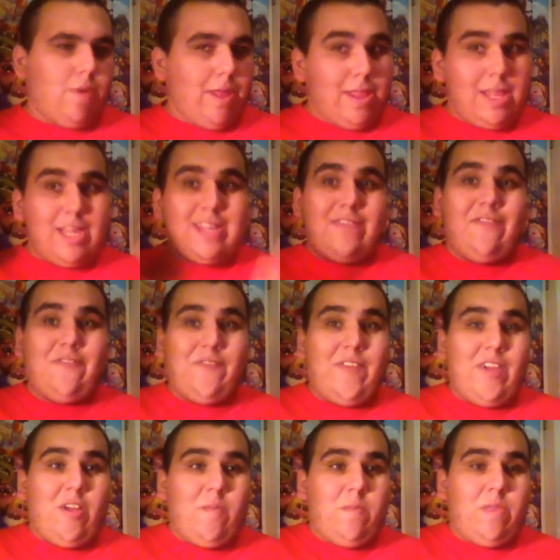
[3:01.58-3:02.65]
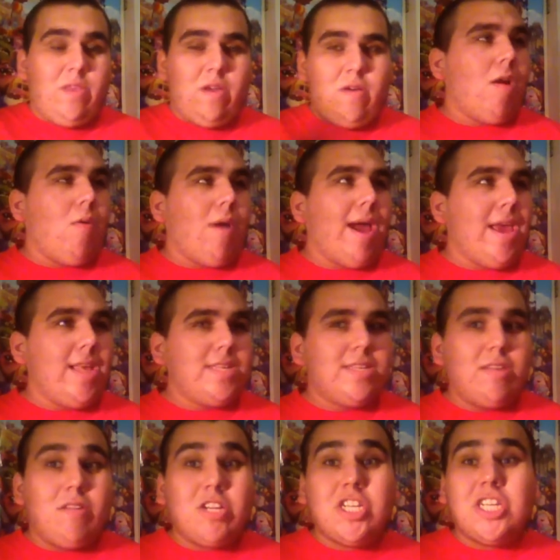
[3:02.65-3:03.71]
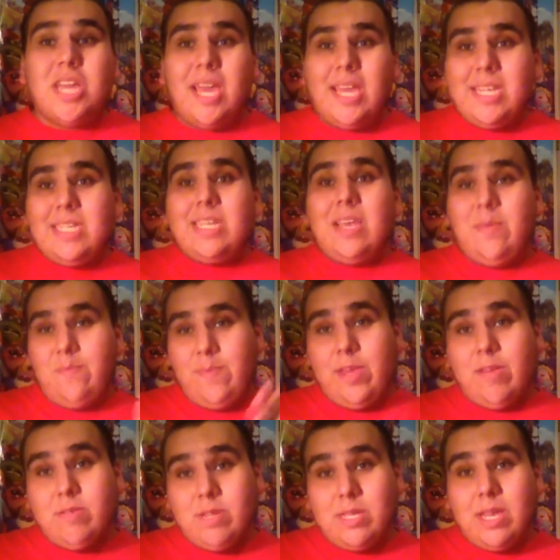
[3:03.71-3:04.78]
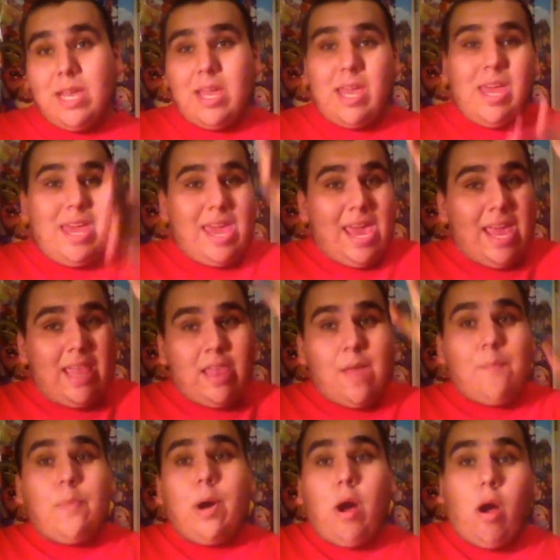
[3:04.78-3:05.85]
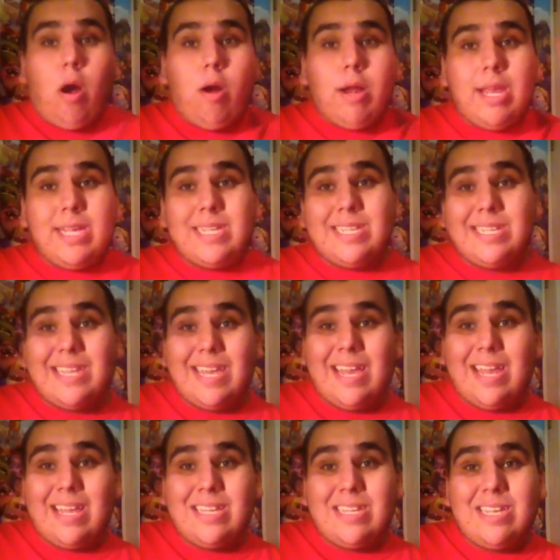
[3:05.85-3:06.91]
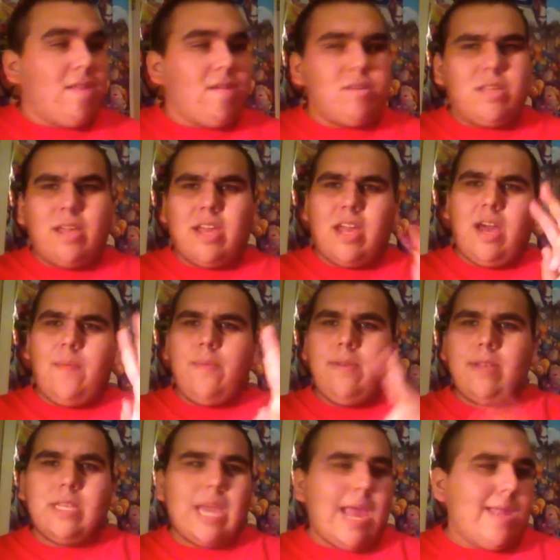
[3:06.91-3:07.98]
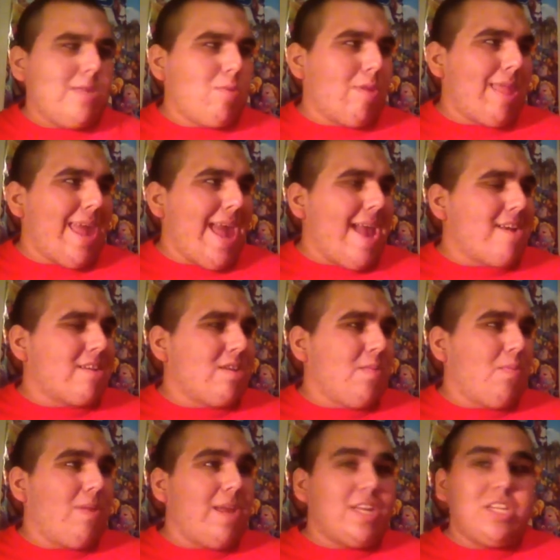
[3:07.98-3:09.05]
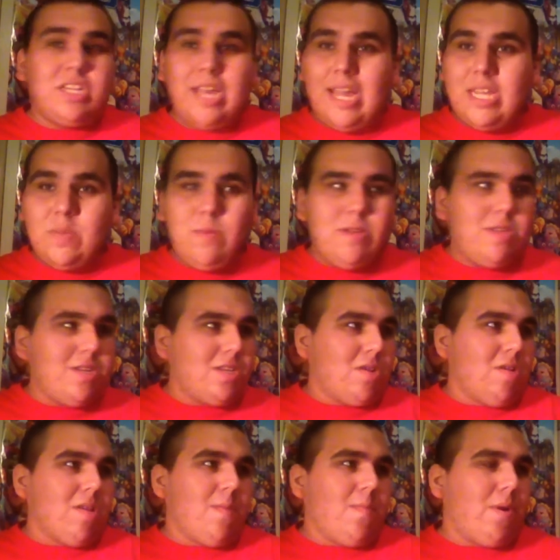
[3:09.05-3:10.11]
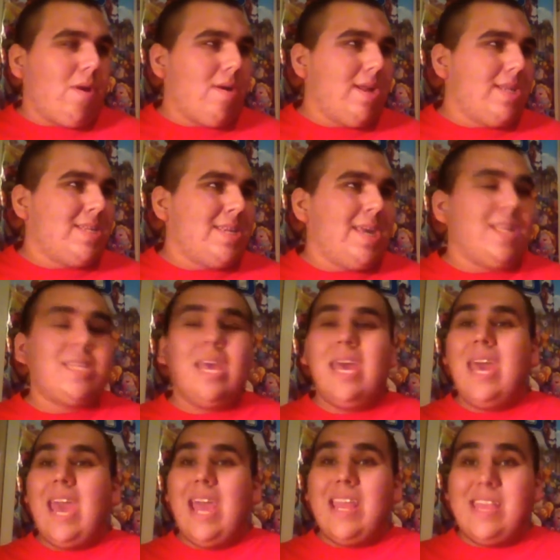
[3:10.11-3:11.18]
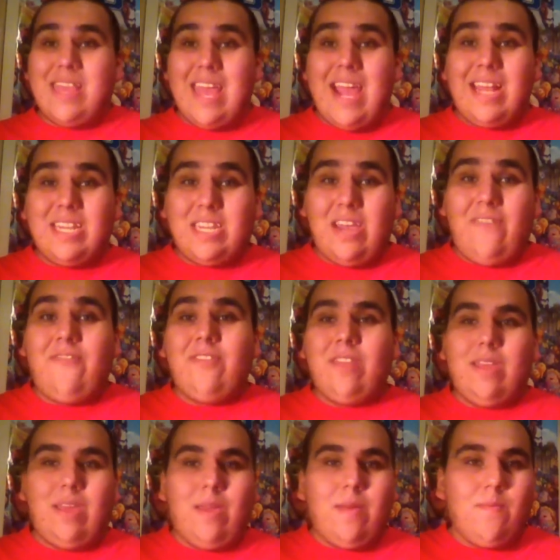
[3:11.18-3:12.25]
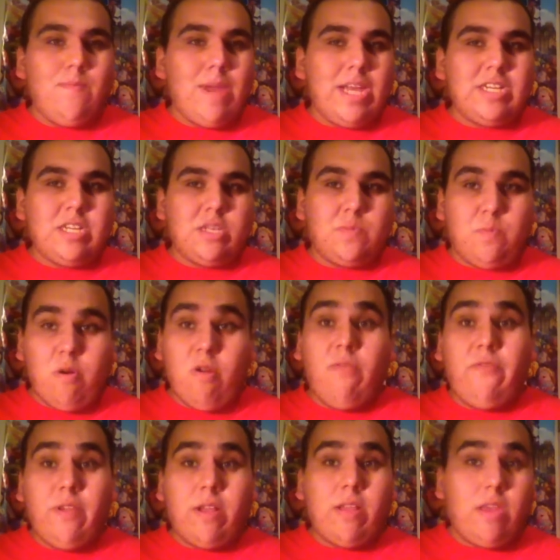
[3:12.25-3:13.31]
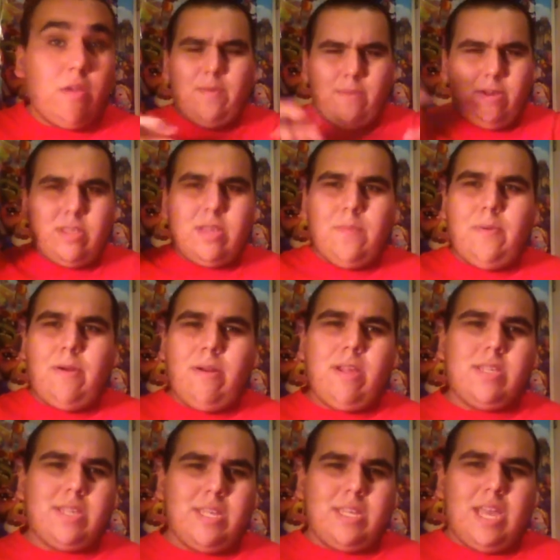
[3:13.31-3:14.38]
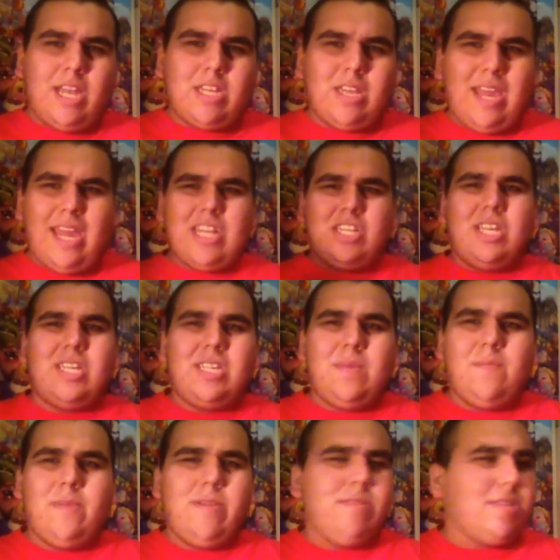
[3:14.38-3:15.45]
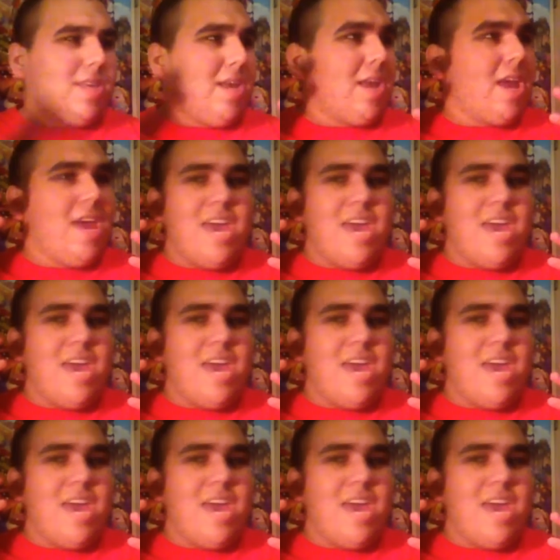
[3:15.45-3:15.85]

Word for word: with this film though. Why is there Jay-Z music in the party scenes? There's a couple of times where they actually play jazz music during the party scenes, and that definitely meshes perfectly. But most of the party scenes actually have Jay-Z music,